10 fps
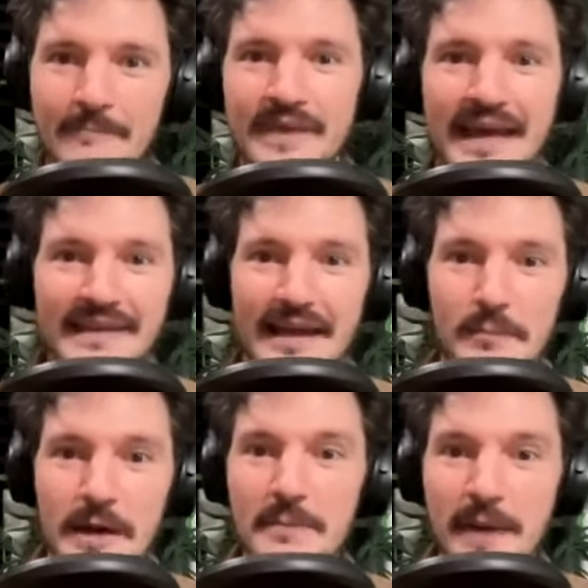and like
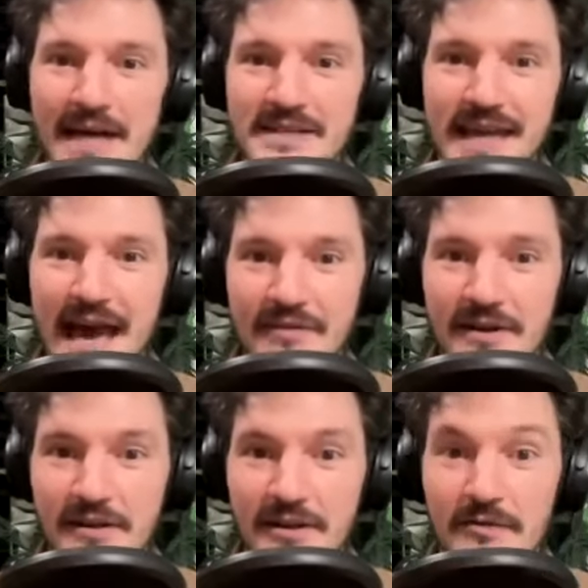Penn Badgley having
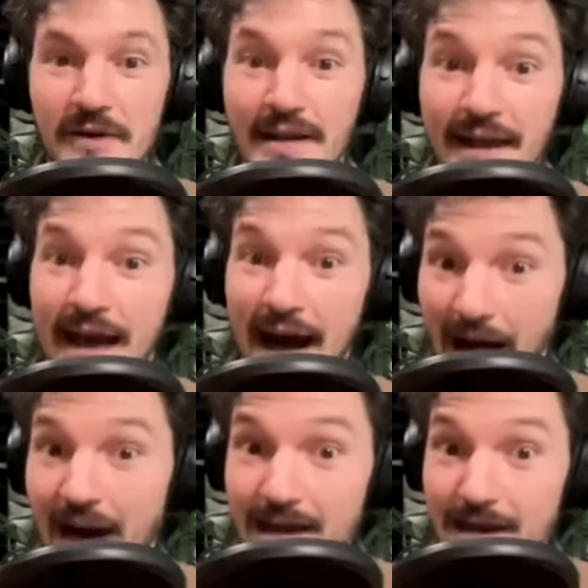to clarify, like,
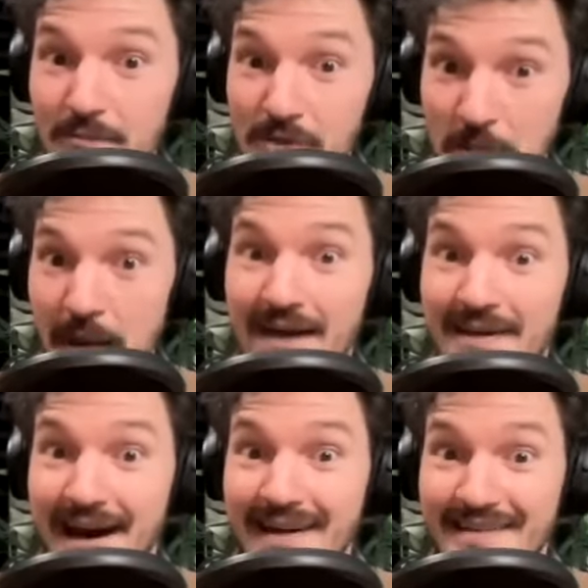I am the bad
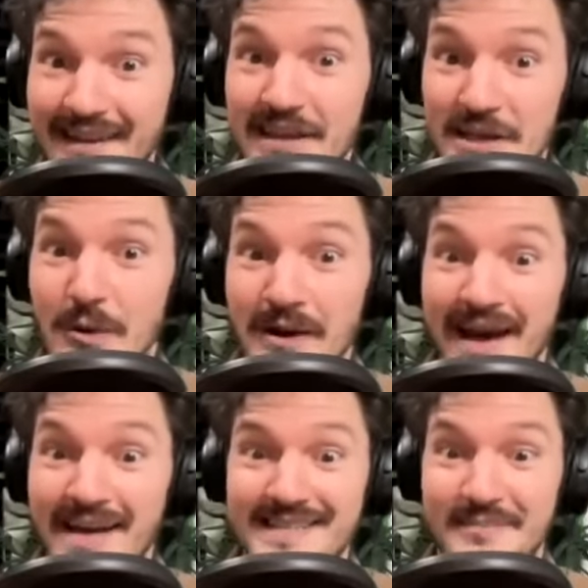guy, like you are
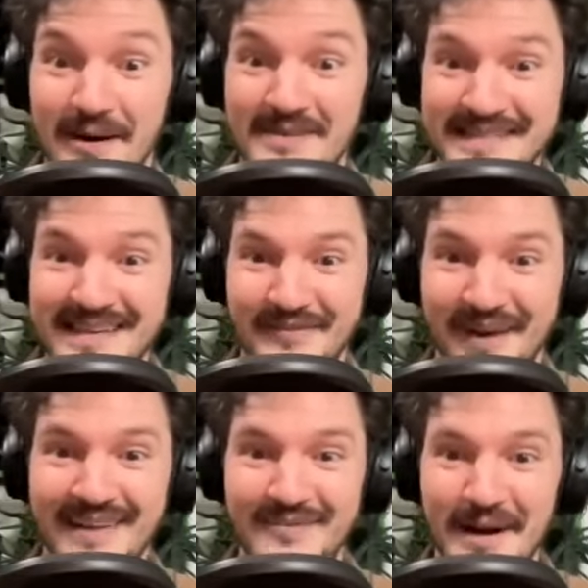not supposed to
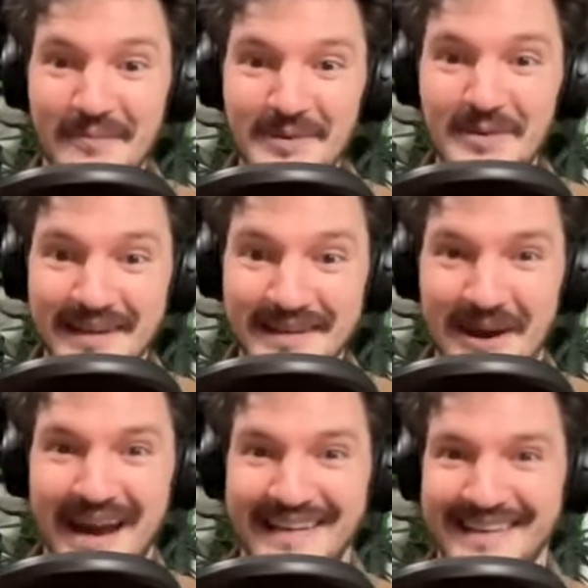find what I'm doing
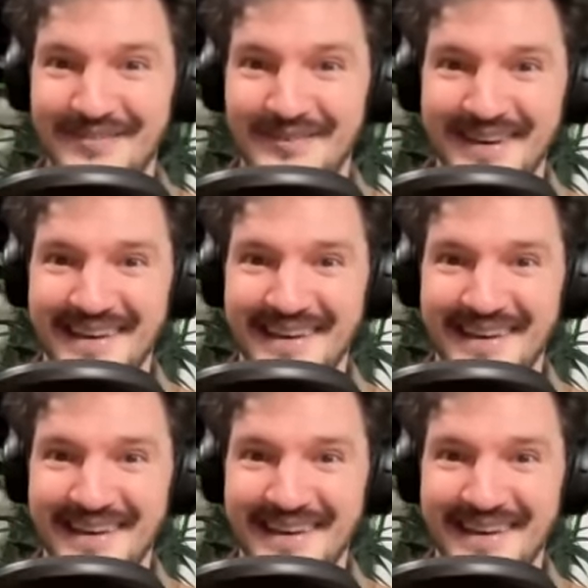attractive.